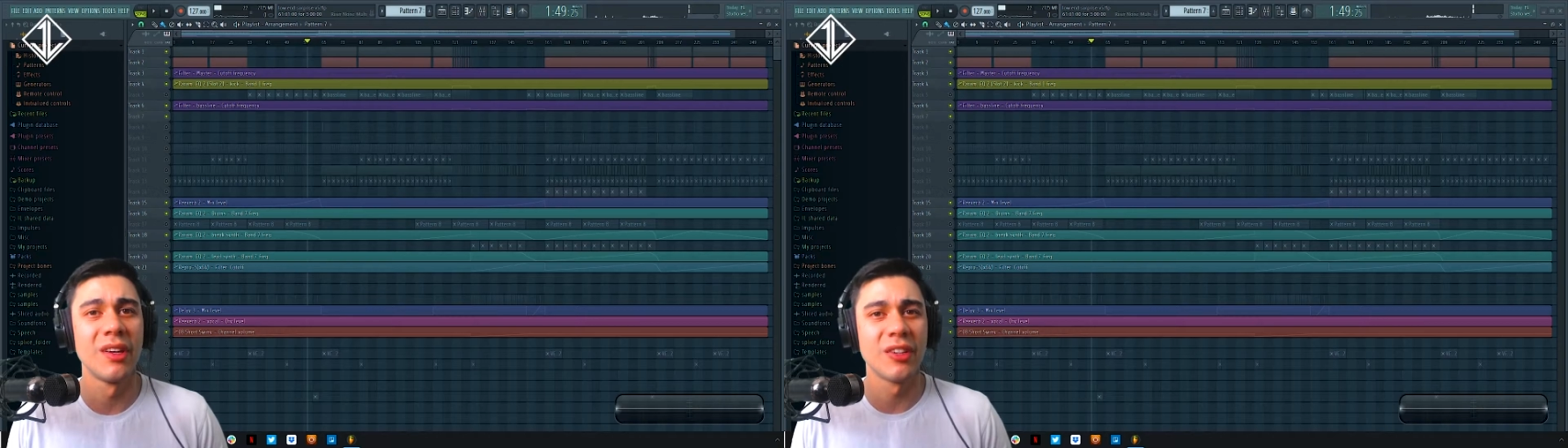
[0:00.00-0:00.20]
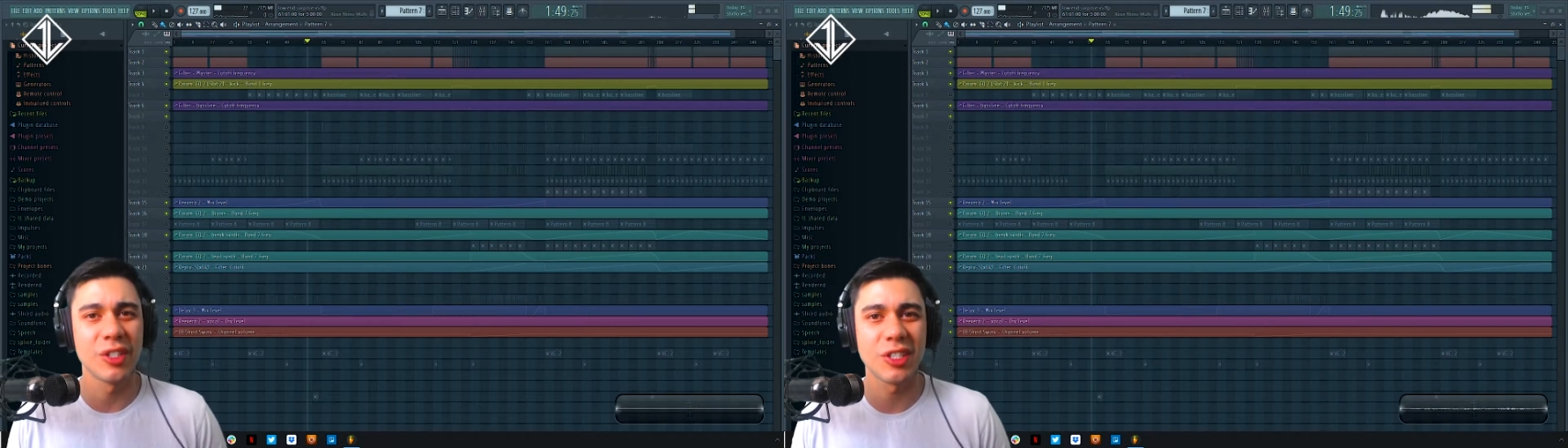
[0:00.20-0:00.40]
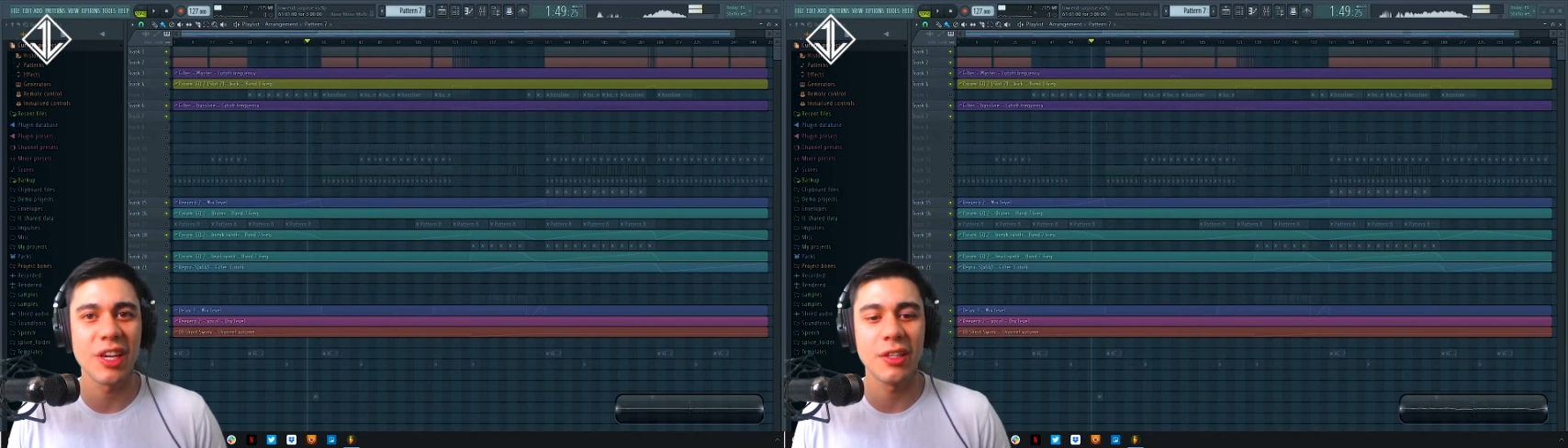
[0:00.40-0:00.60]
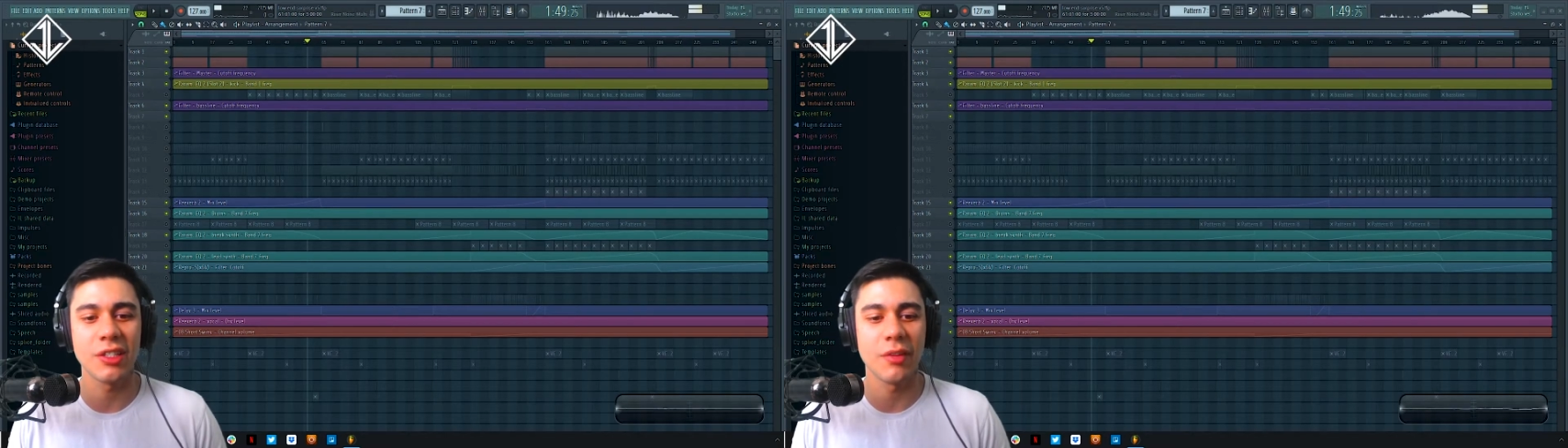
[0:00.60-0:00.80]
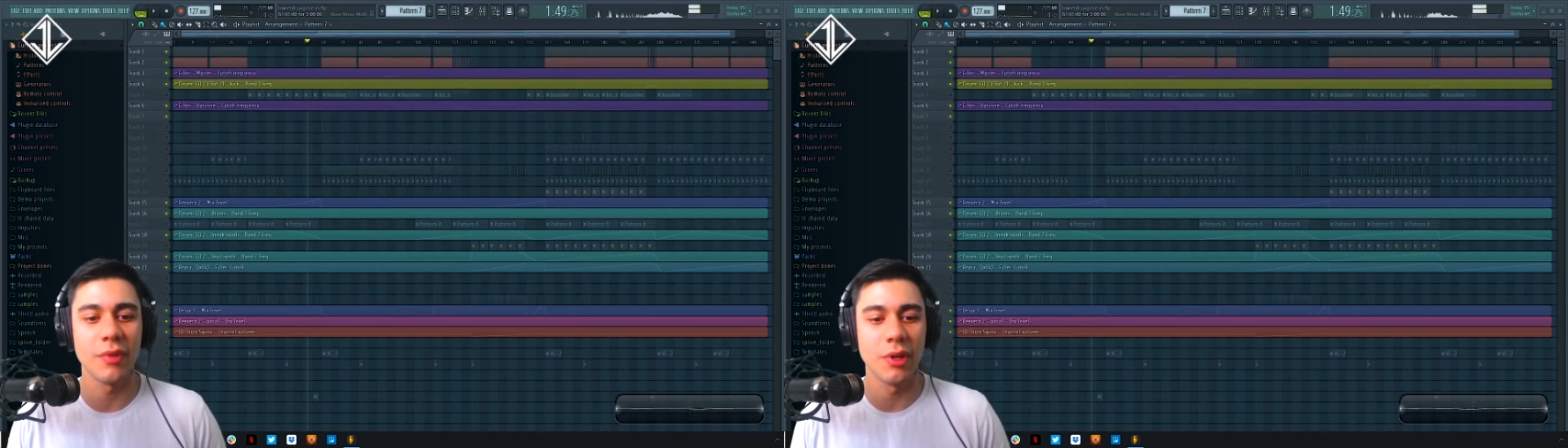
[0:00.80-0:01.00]
just take
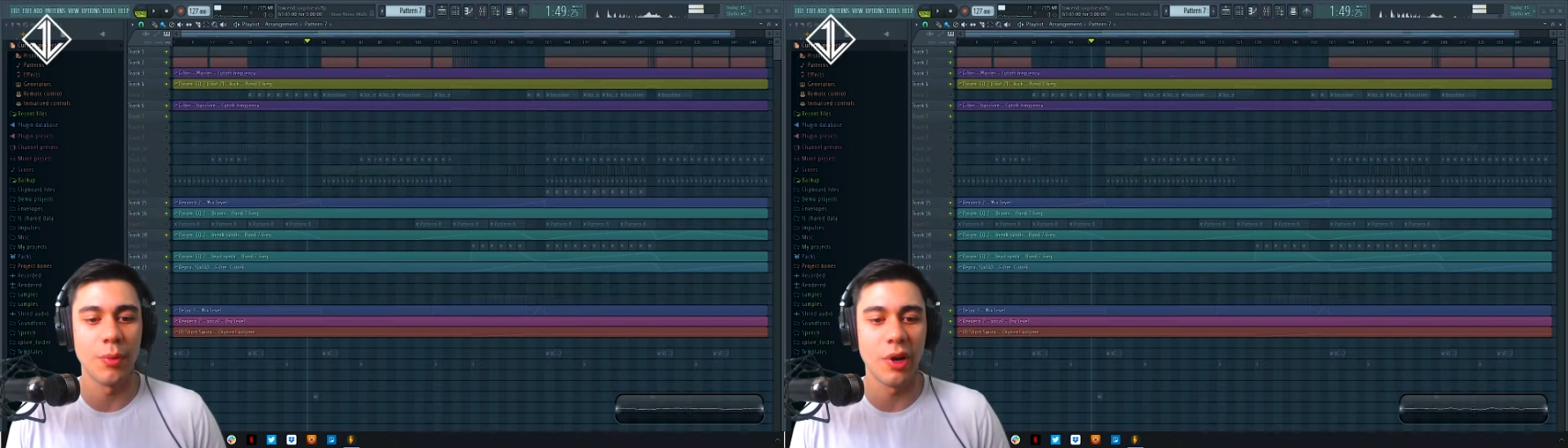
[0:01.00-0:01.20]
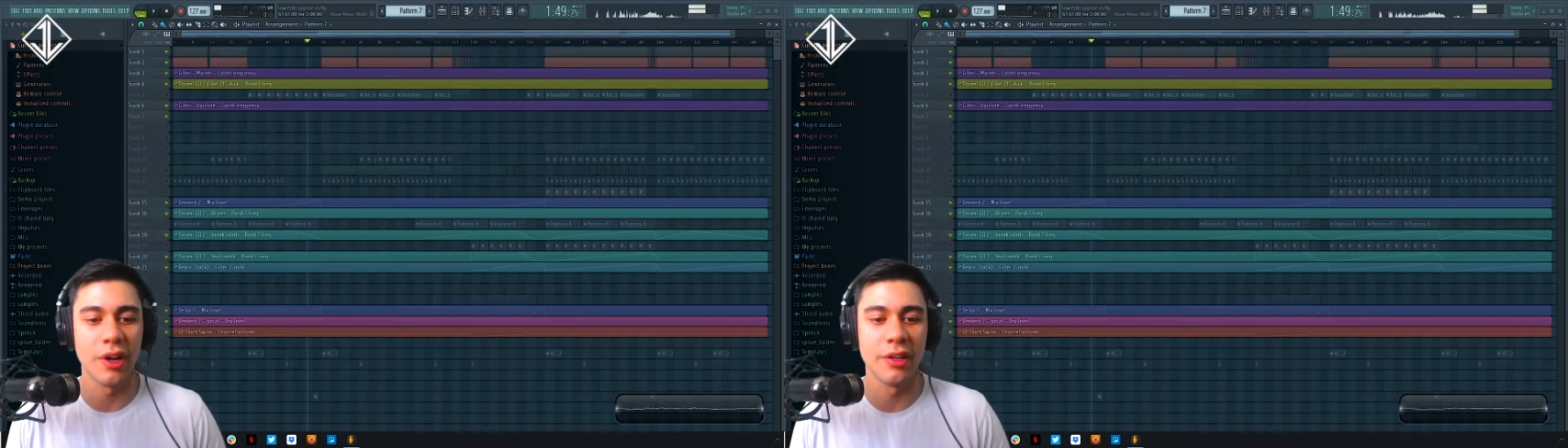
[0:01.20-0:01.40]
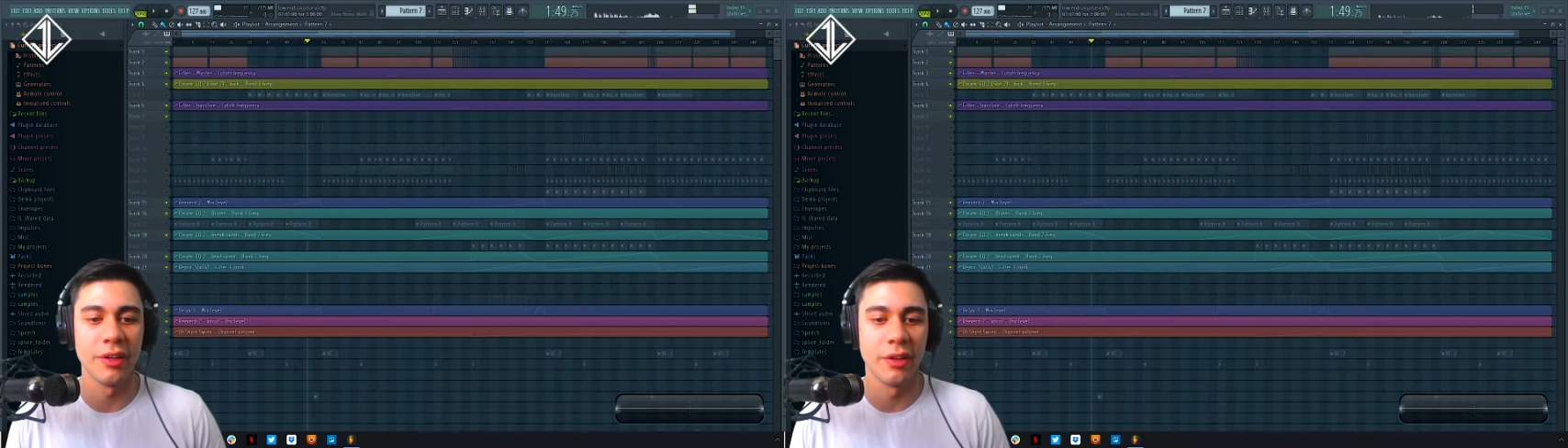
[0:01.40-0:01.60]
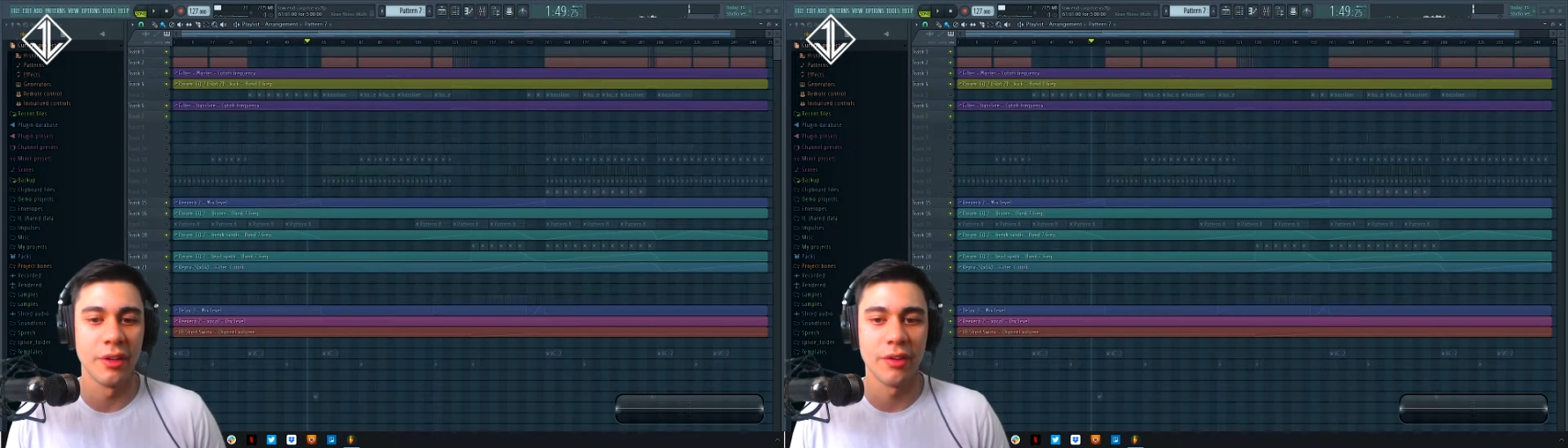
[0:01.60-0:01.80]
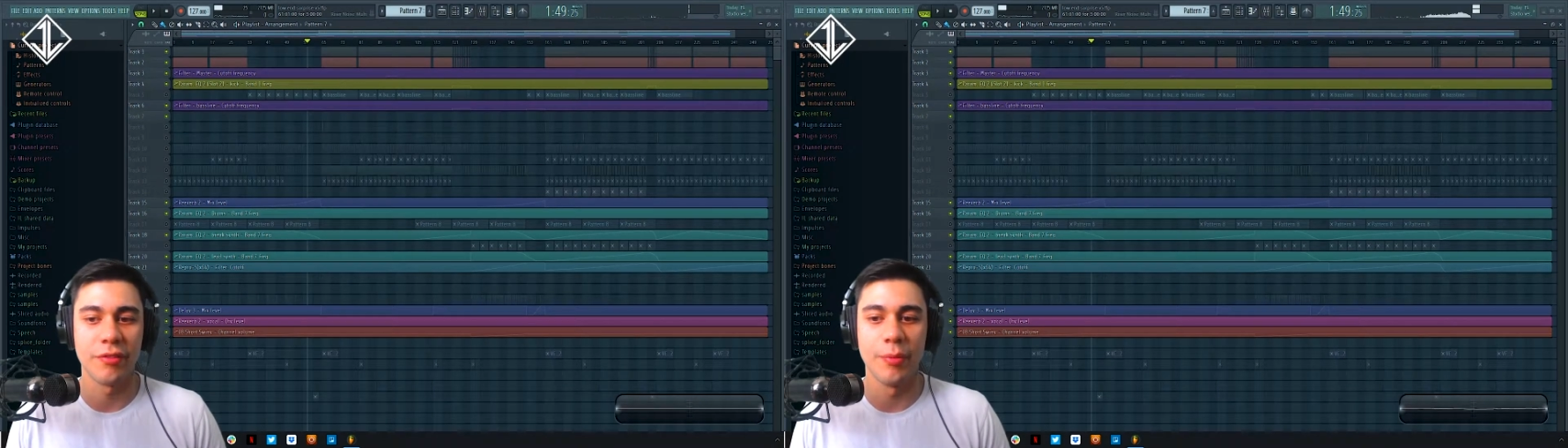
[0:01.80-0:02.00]
something away
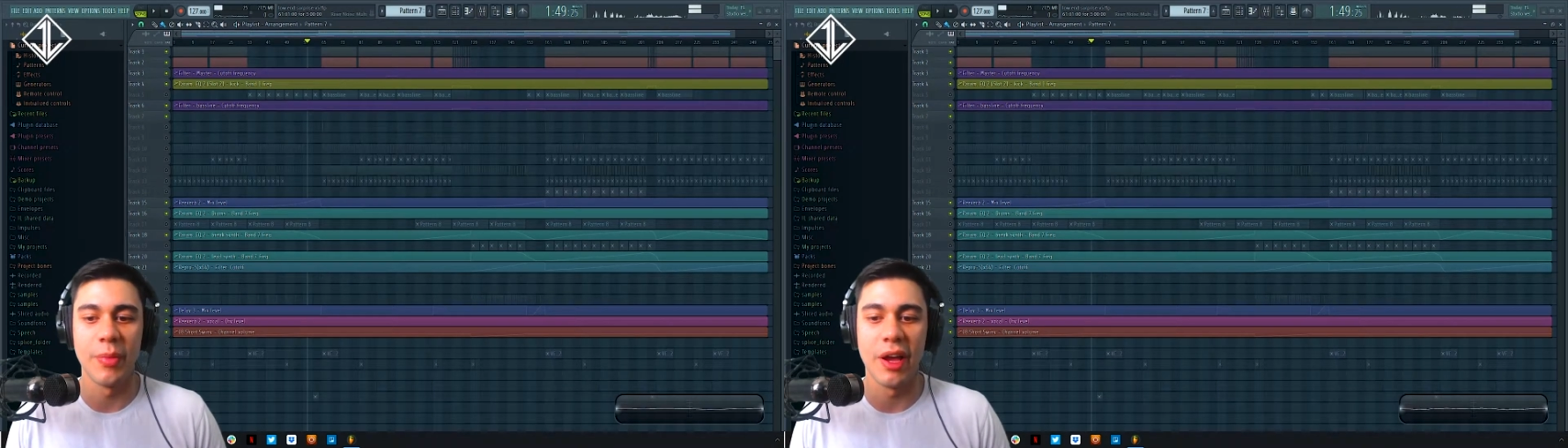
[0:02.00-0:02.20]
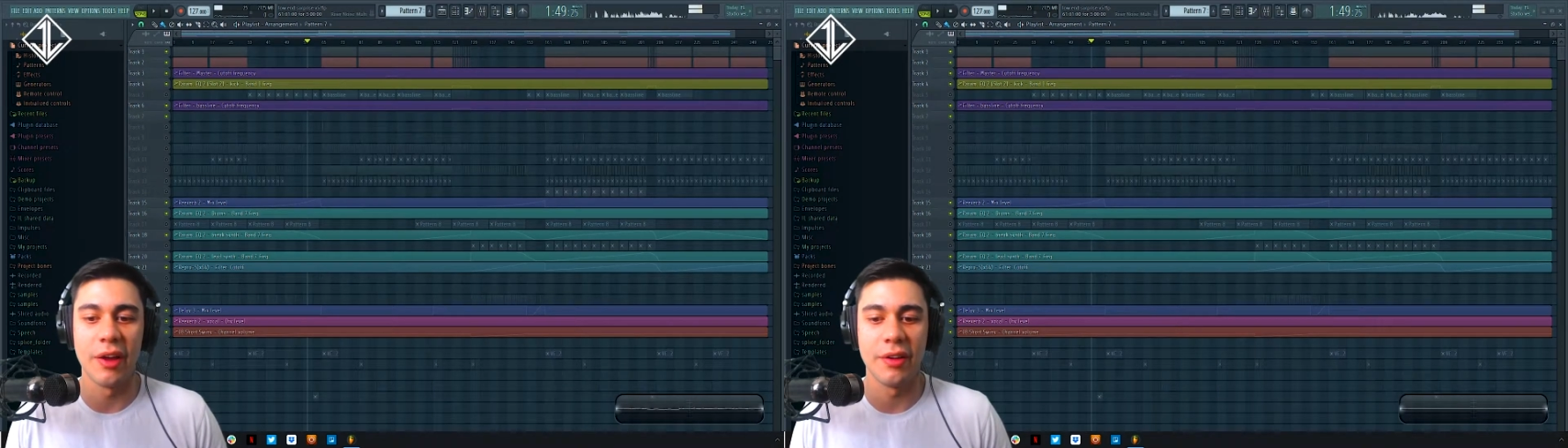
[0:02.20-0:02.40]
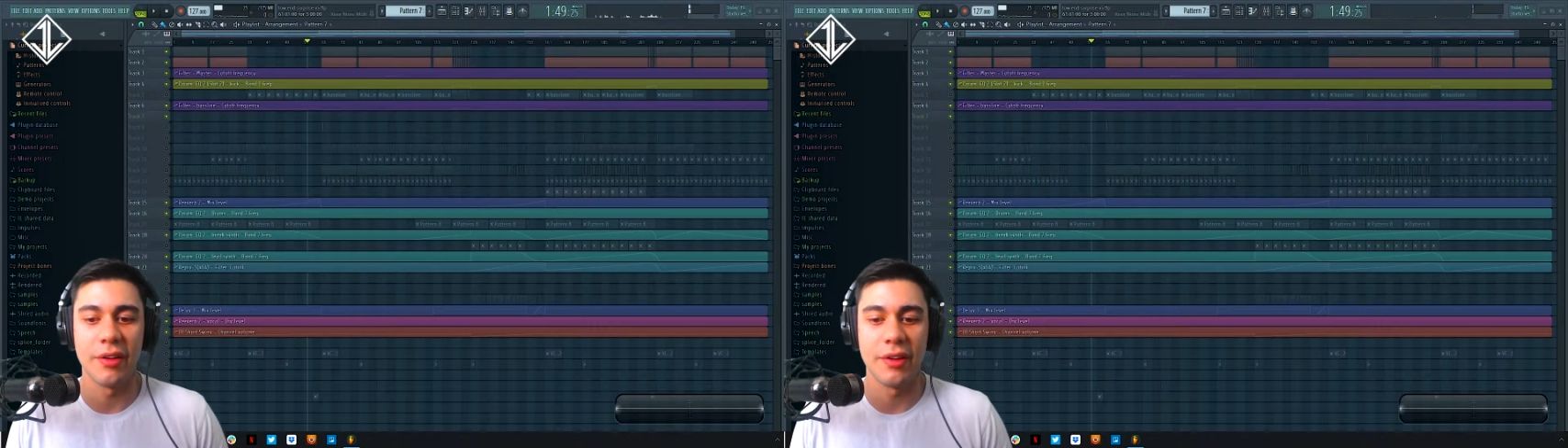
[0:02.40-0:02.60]
from that.